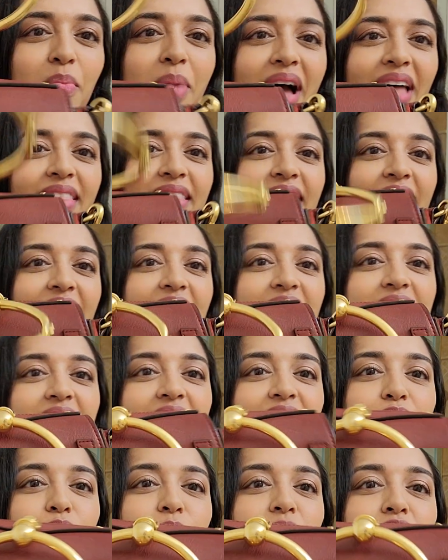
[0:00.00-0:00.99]
badly it is,
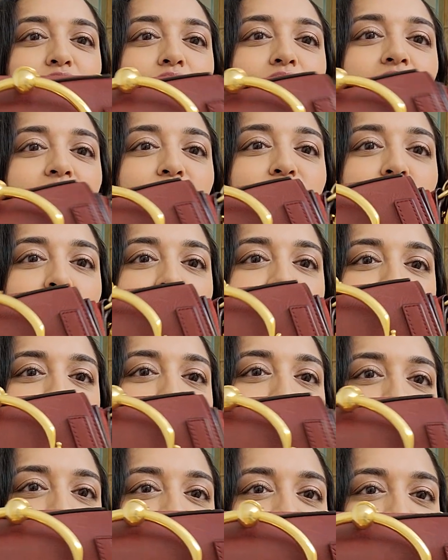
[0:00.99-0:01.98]
and it's purely from this
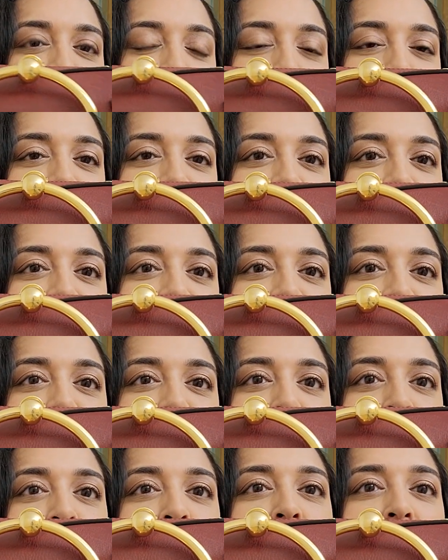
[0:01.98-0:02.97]
bracelet being like this.
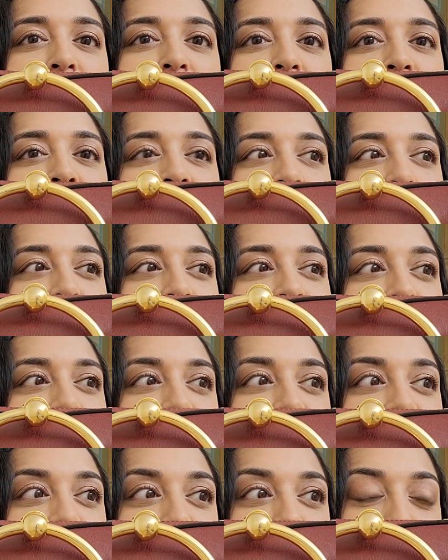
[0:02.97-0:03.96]
So I would
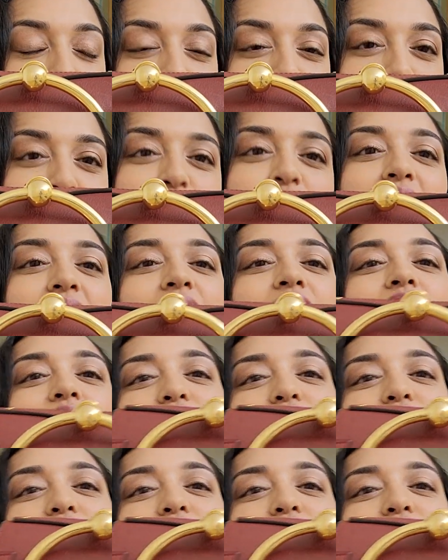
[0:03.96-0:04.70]
definitely encourage you guys,